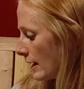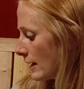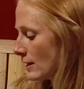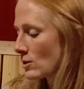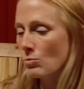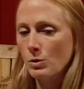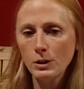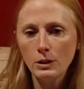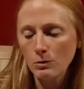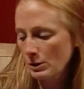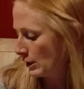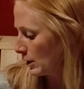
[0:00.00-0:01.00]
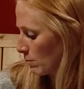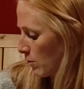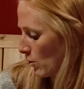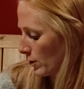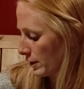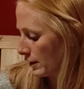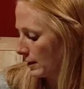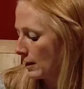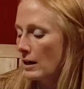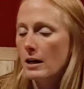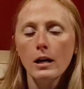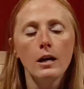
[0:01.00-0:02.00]
it is really, really important.
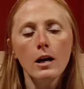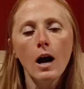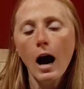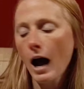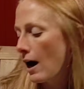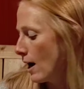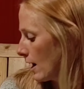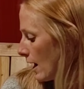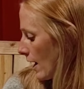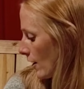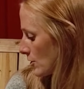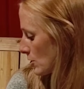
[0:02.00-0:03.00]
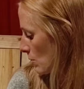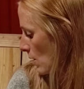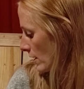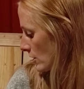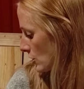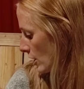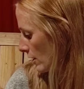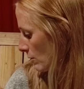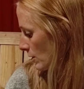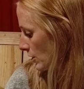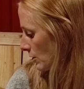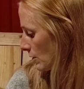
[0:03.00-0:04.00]
I also want to share
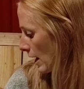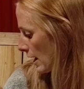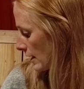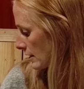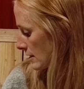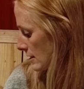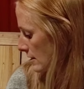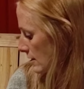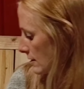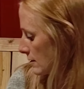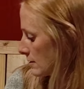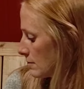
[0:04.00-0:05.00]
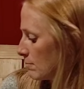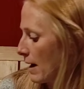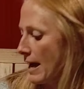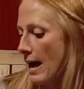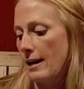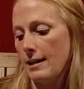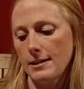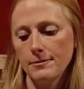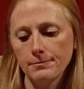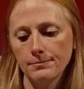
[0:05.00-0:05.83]
with you guys my Eddie.